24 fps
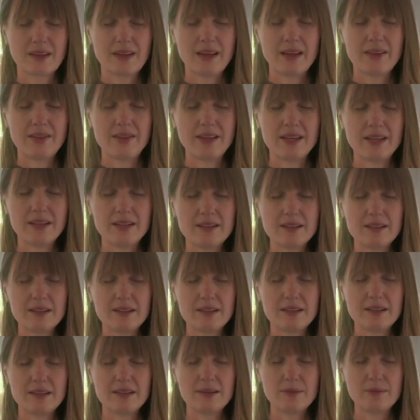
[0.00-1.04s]
And
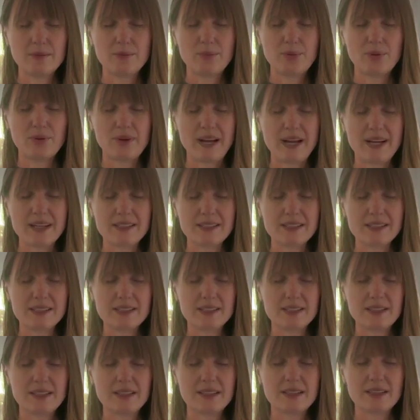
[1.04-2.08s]
then
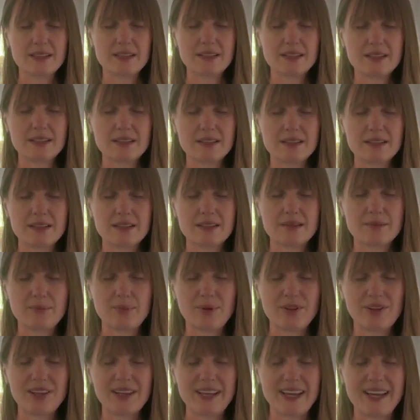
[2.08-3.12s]
practicing
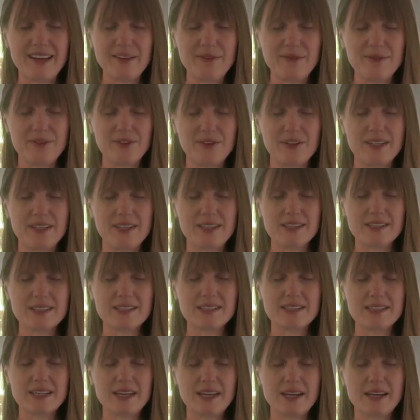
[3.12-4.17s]
playfully
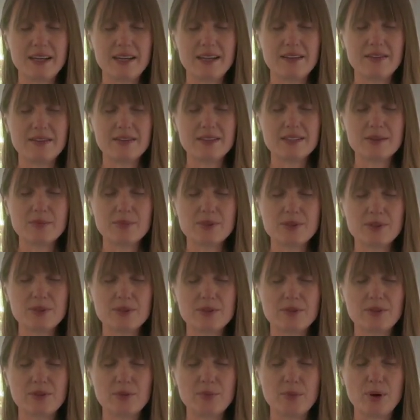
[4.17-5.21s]
staying in this
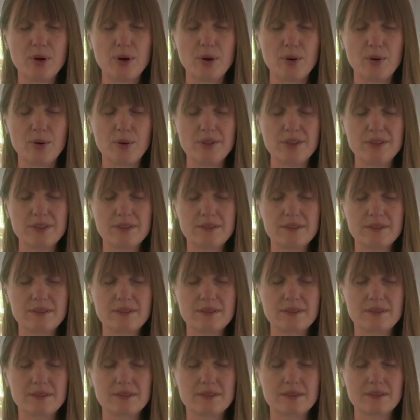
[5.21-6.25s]
observer mode,
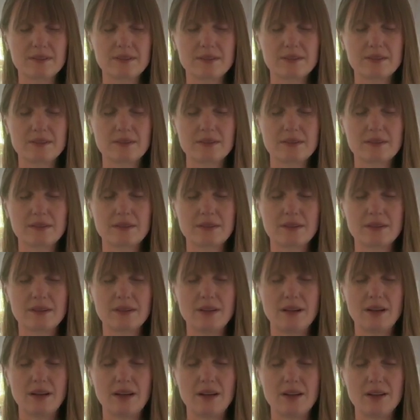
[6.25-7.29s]

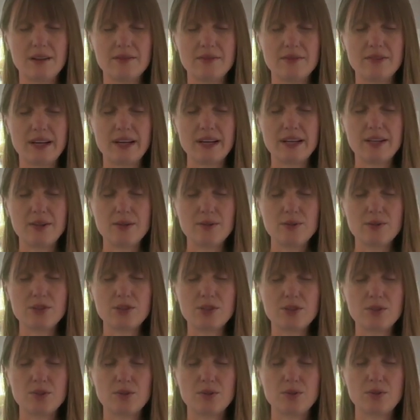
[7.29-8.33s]
I'll invite you
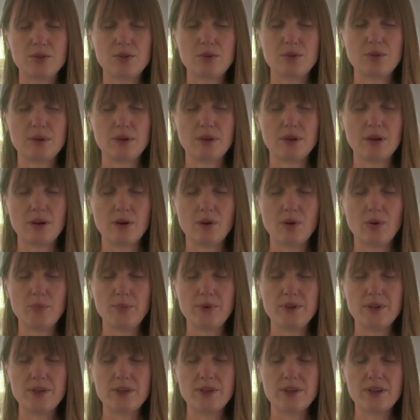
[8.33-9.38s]
to
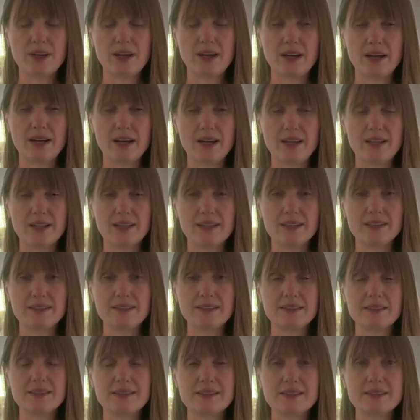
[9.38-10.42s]
open your
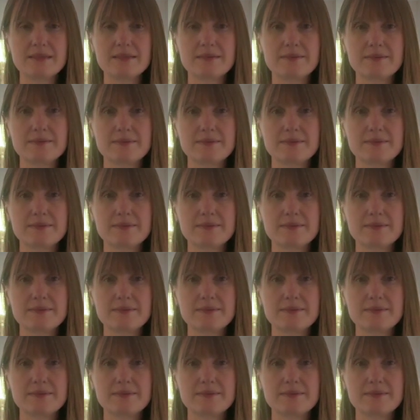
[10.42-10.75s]
eyes